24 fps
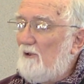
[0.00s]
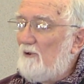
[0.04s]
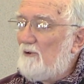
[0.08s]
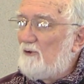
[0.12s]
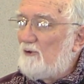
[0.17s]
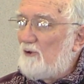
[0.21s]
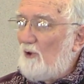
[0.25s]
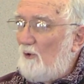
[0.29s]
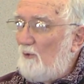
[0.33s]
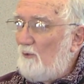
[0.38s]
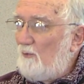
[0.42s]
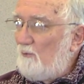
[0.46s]

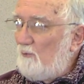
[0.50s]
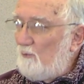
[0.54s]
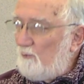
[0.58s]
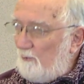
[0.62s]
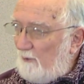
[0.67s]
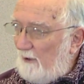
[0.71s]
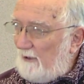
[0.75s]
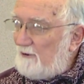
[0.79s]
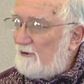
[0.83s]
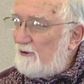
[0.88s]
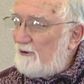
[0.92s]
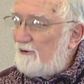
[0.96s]
So
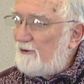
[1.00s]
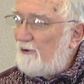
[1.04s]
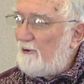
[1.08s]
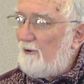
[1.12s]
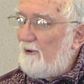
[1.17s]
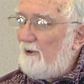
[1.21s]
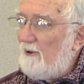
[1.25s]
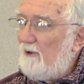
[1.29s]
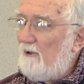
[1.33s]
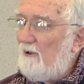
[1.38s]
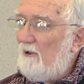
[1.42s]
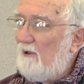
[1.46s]

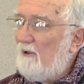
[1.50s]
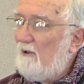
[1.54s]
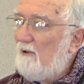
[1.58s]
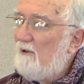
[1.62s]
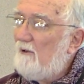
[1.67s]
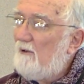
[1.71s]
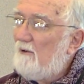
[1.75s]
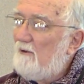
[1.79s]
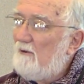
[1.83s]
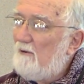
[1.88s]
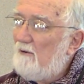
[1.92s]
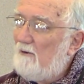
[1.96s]
registering,
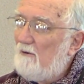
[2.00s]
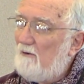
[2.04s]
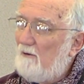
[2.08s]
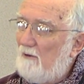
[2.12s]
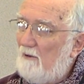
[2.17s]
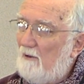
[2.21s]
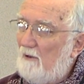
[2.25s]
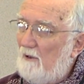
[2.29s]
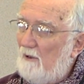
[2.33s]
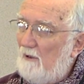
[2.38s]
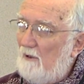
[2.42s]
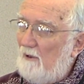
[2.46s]

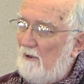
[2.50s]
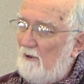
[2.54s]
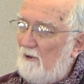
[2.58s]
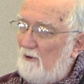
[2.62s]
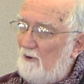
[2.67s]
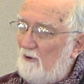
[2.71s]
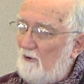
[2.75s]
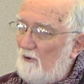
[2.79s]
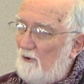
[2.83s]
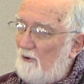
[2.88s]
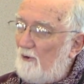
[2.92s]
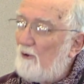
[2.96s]

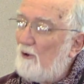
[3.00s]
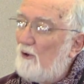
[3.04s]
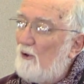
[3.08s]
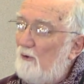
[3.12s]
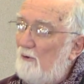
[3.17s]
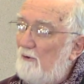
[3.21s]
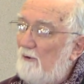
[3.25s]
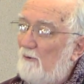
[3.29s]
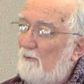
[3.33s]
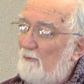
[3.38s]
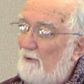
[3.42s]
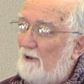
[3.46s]
you can
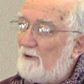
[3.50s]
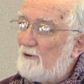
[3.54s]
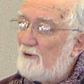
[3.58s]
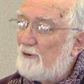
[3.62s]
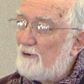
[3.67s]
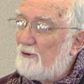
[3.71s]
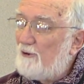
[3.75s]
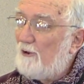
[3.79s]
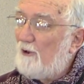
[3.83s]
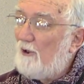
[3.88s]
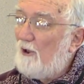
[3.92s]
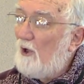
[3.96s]
only
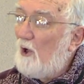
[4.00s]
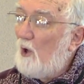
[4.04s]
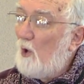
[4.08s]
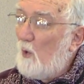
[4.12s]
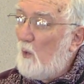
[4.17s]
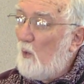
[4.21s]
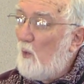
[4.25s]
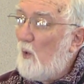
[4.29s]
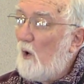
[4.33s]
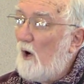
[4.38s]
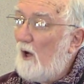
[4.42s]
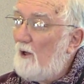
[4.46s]
register
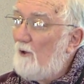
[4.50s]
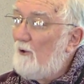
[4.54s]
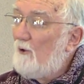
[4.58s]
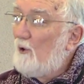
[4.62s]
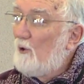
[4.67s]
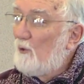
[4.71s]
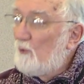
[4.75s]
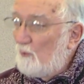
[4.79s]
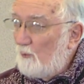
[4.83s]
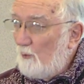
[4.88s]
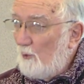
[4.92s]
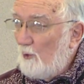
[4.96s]
one
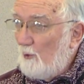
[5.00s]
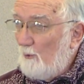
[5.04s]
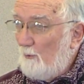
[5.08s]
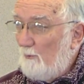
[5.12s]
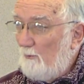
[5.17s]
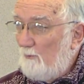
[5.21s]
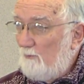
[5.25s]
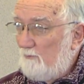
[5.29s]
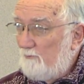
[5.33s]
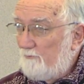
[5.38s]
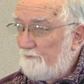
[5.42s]
room.